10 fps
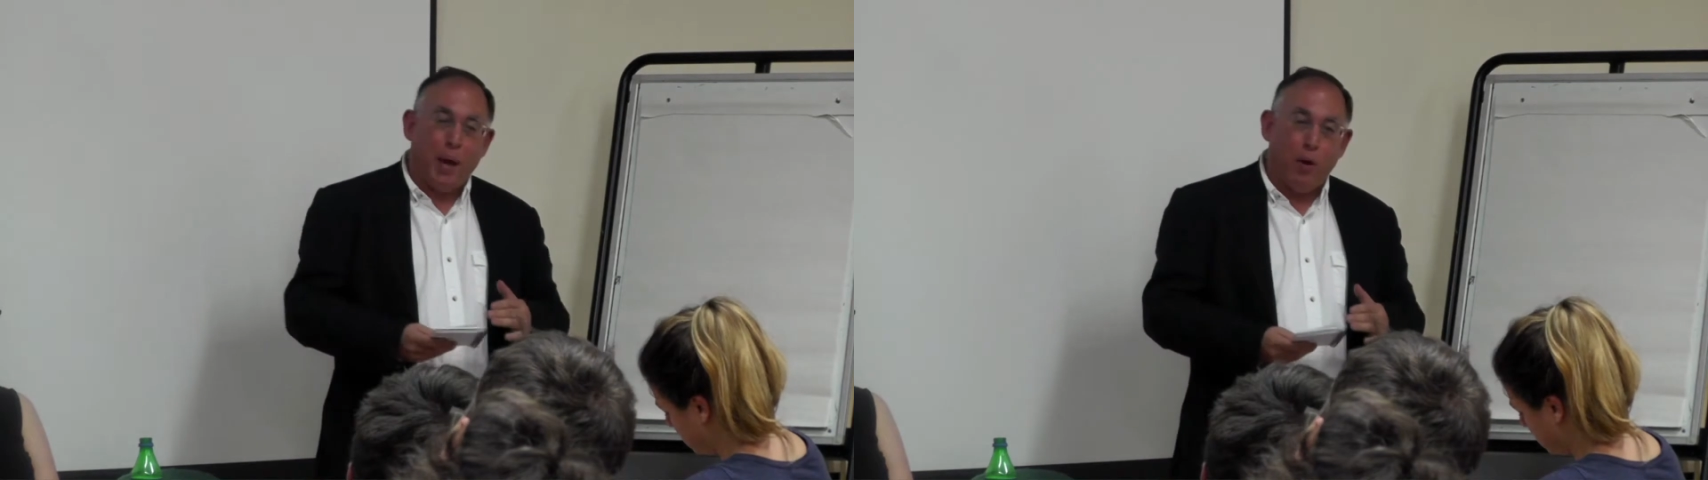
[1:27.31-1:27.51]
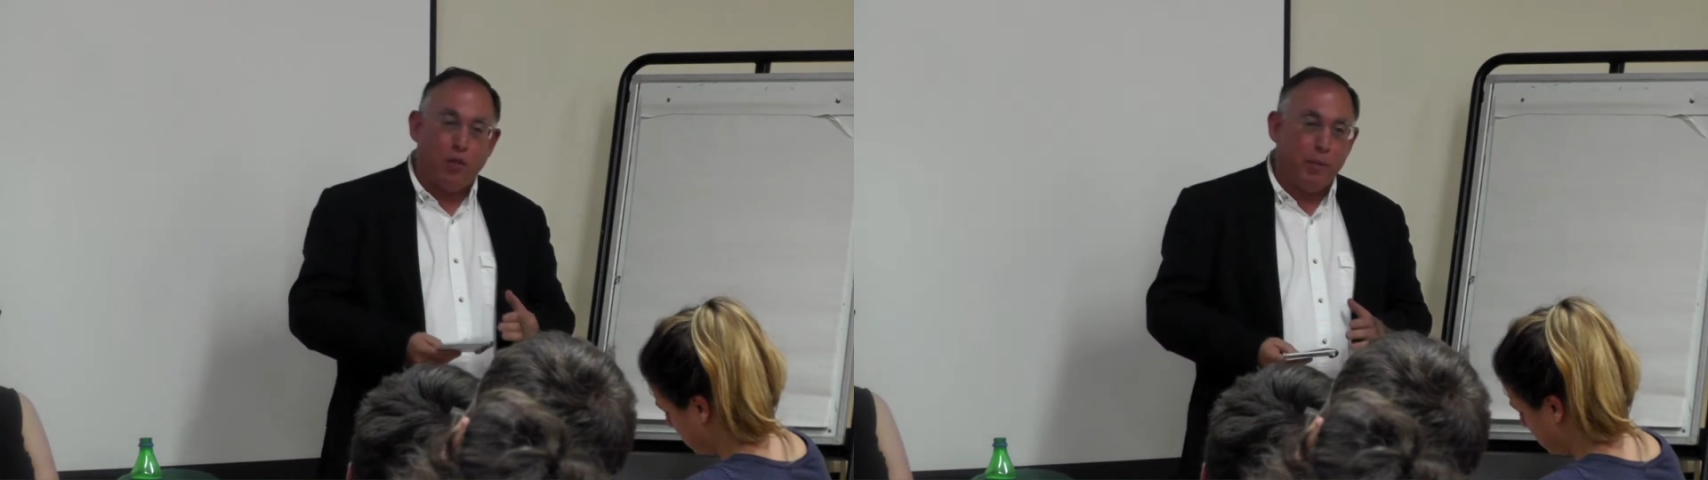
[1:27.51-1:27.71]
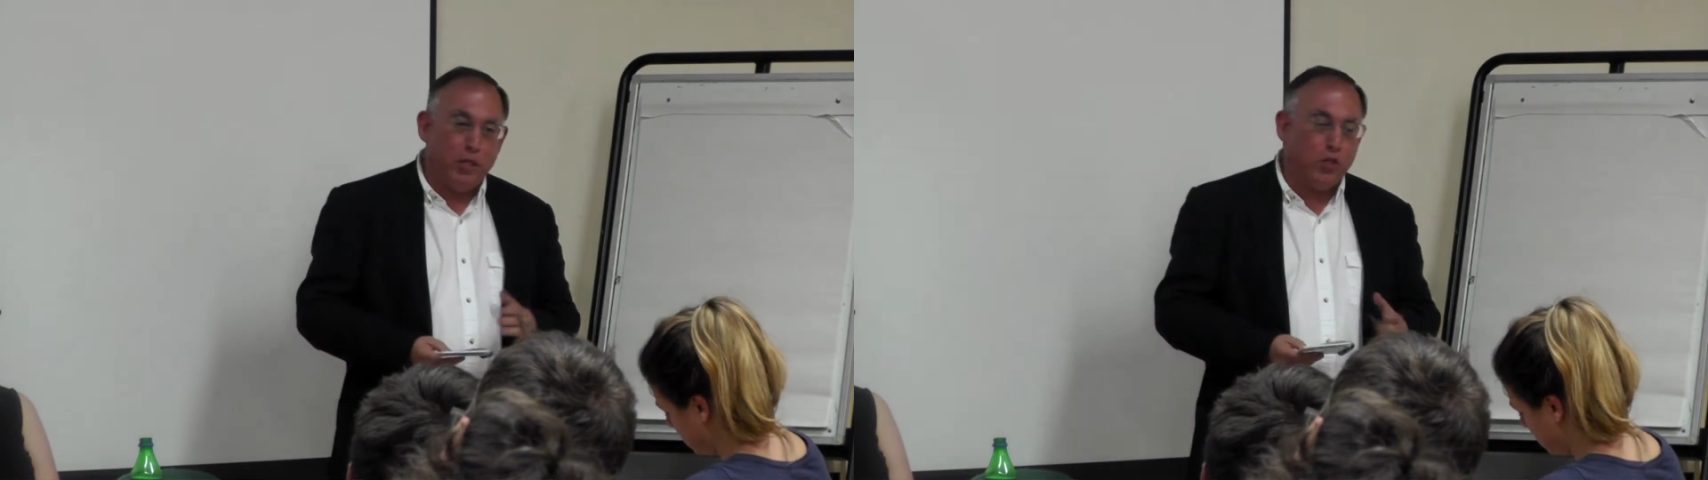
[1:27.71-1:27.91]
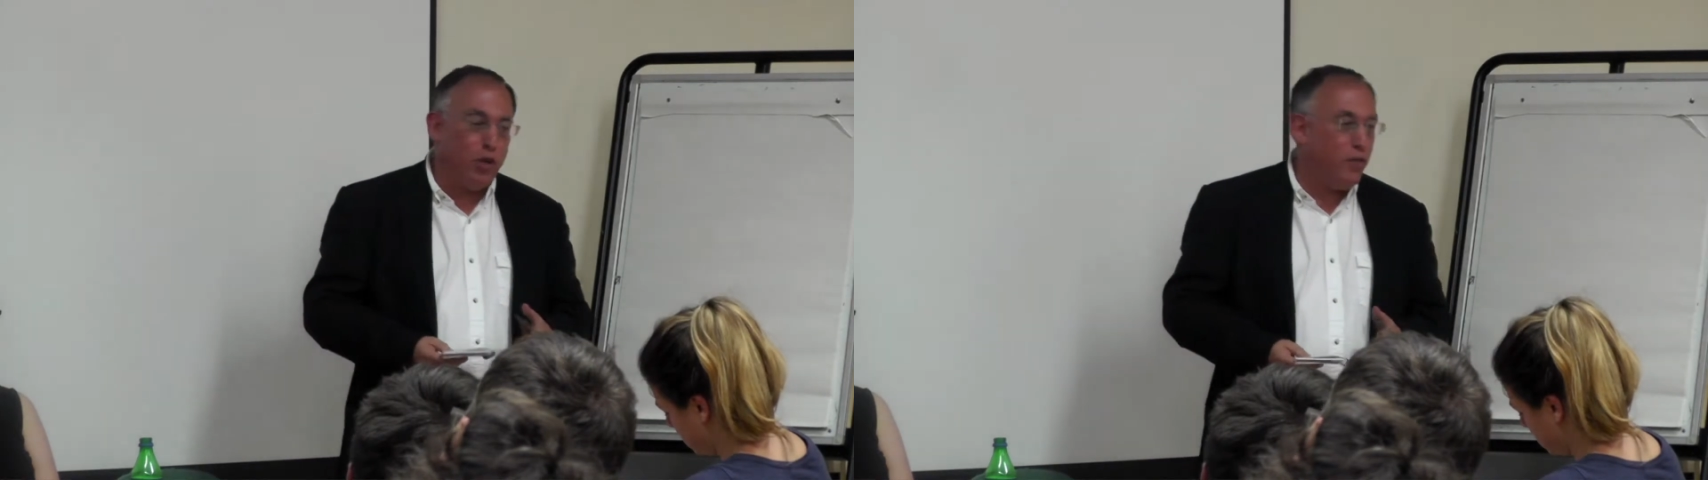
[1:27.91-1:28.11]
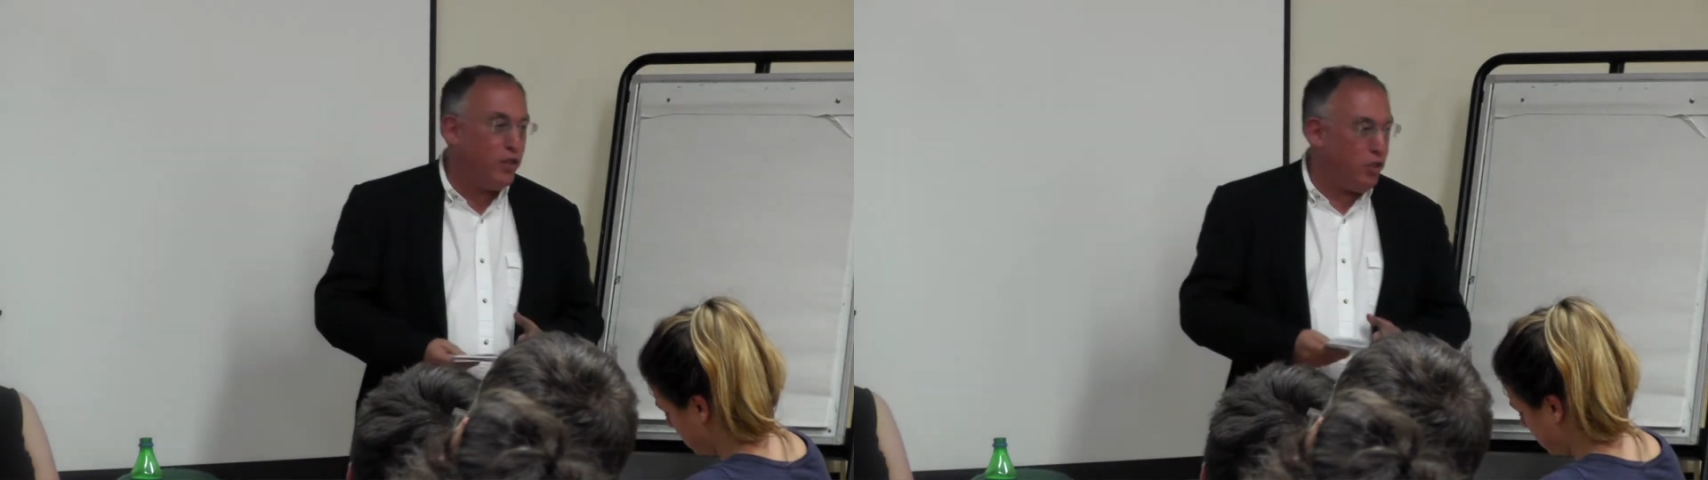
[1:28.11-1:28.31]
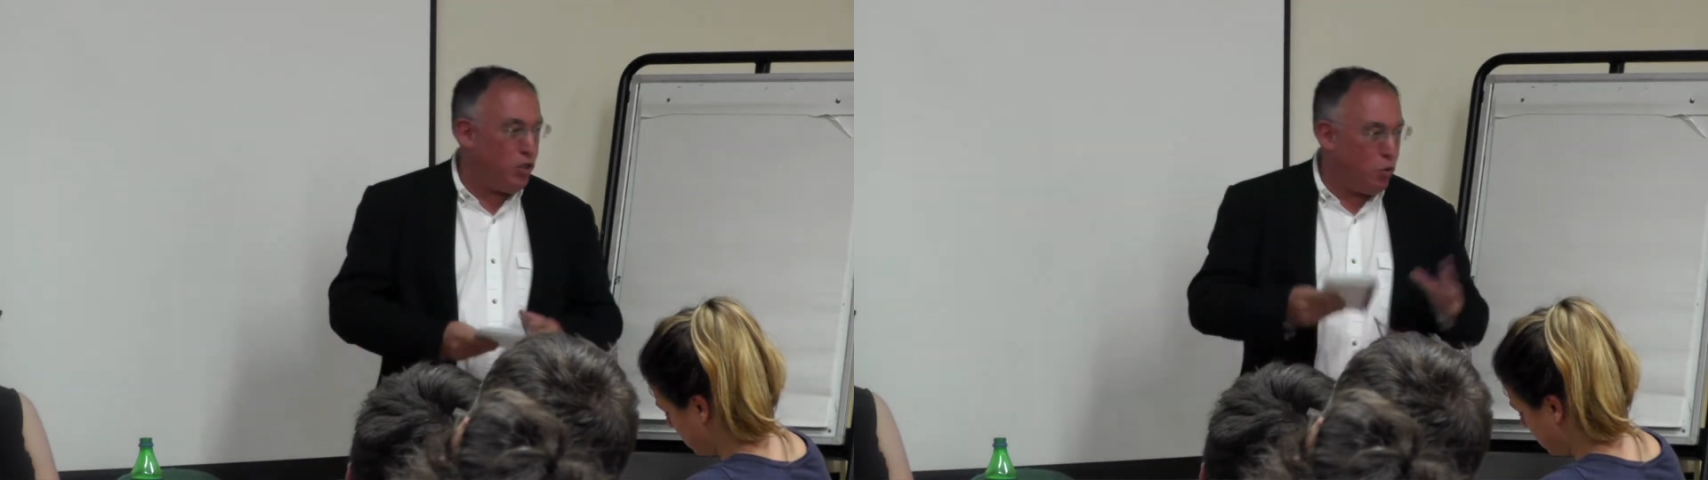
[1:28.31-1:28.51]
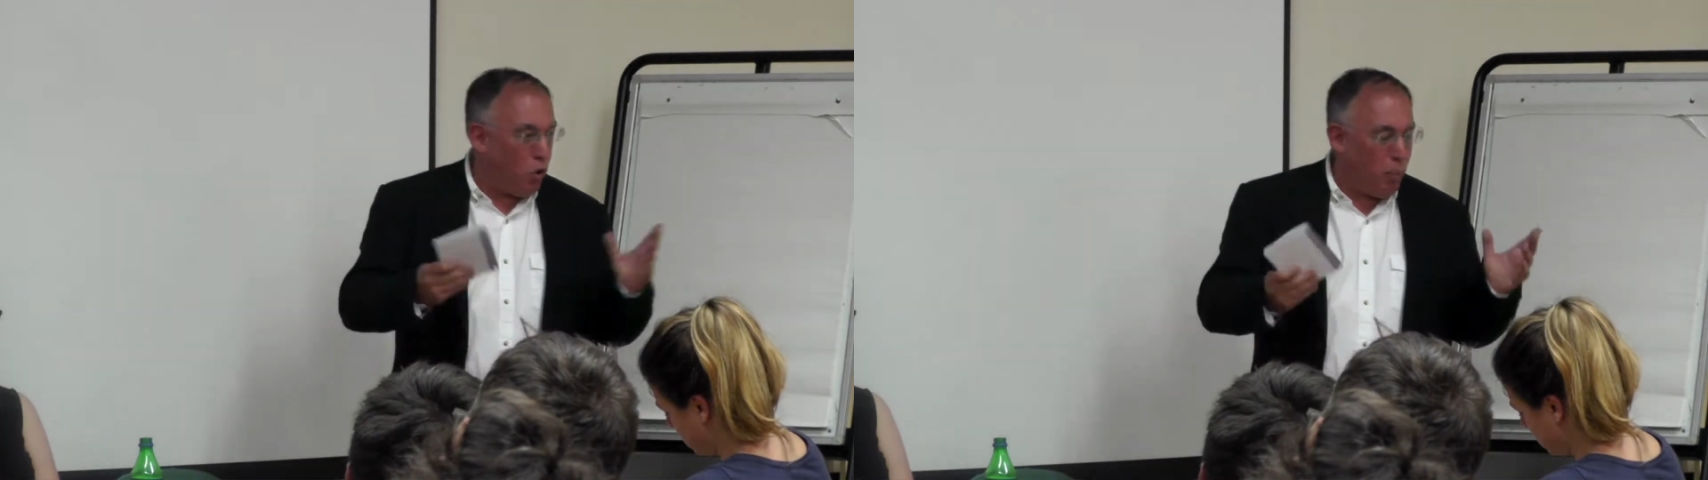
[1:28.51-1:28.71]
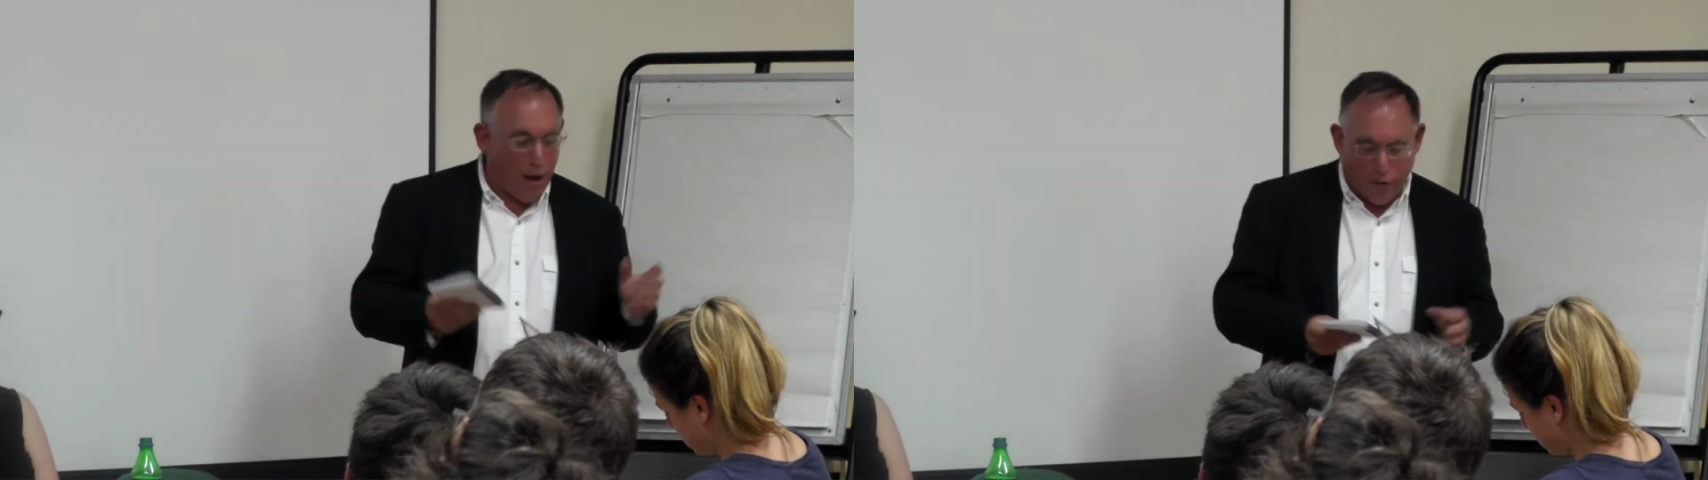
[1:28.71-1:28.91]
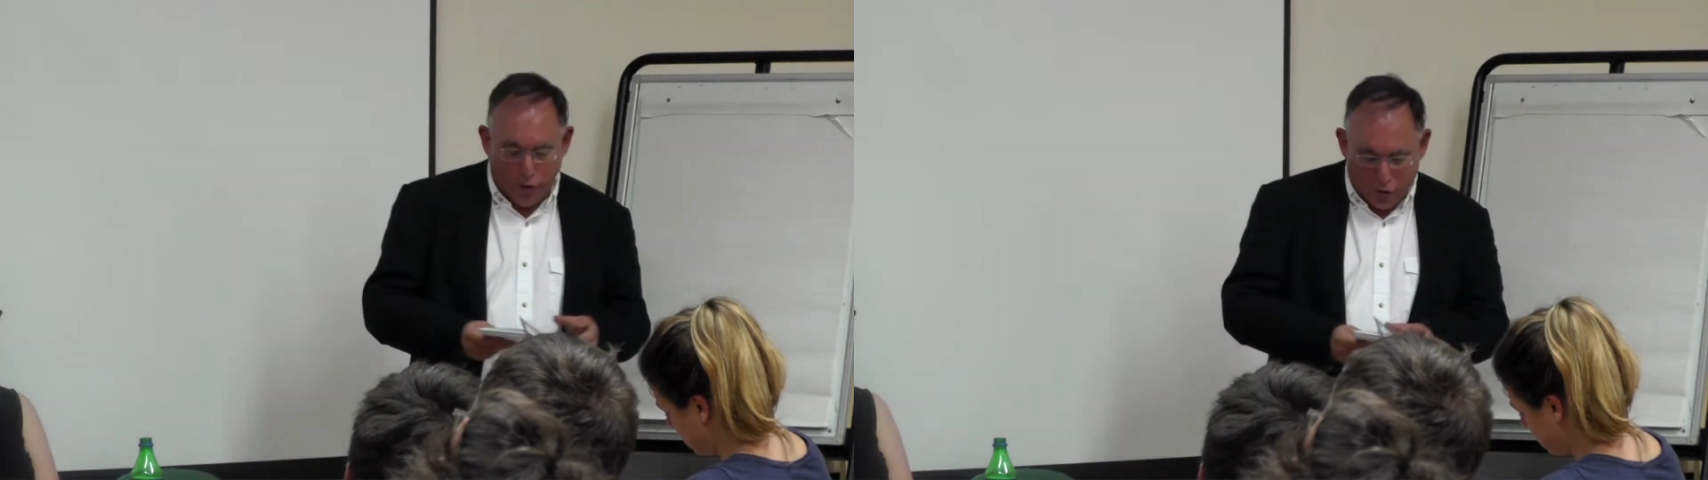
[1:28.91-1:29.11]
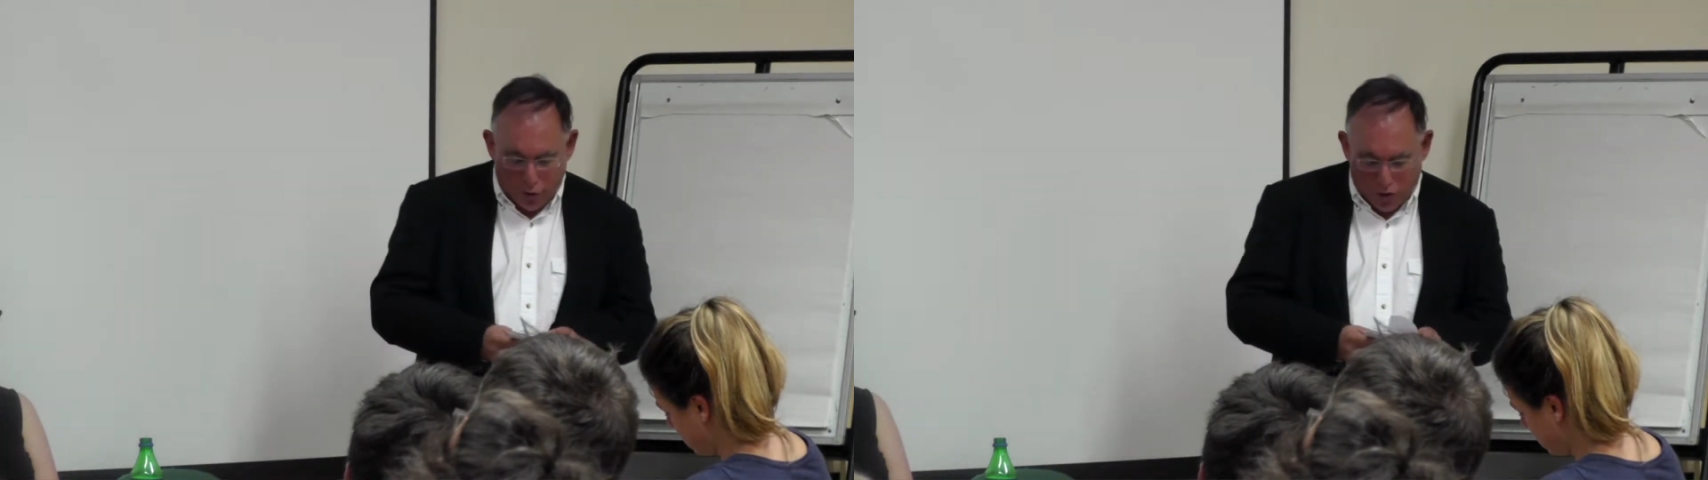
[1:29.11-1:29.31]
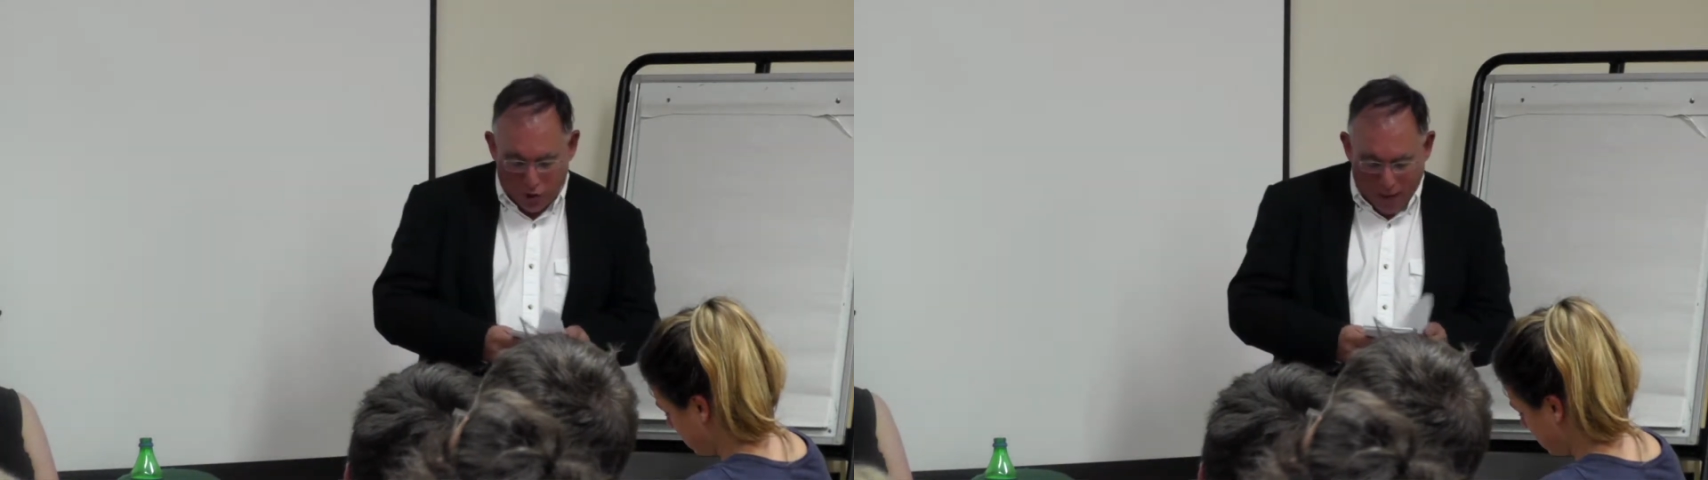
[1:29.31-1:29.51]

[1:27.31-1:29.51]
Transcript: power to make the Soviets the all-powerful institutions,